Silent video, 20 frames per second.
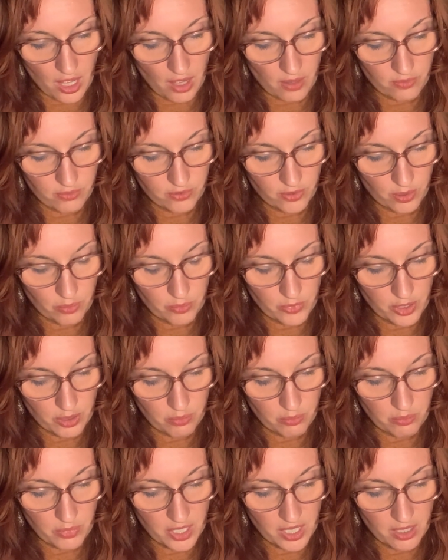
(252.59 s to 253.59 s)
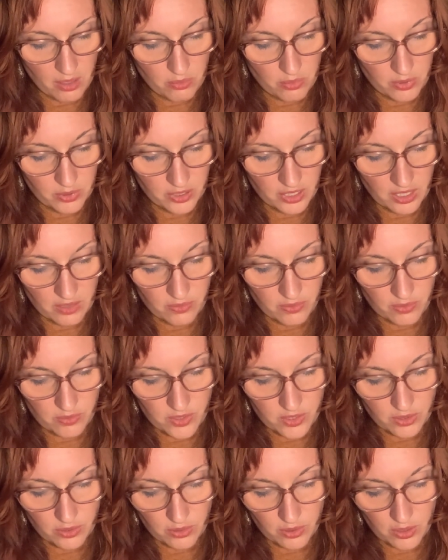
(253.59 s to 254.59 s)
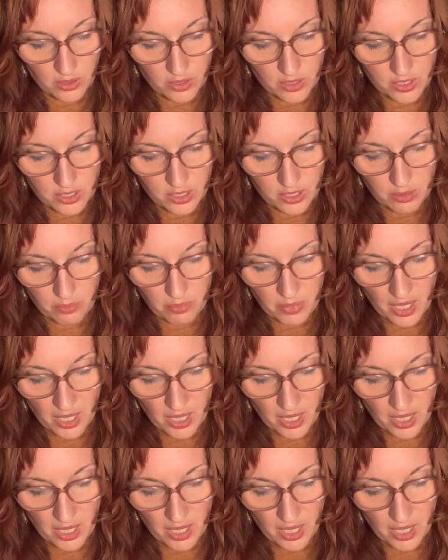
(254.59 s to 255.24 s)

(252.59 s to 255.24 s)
from the mere relief of Scrooge, the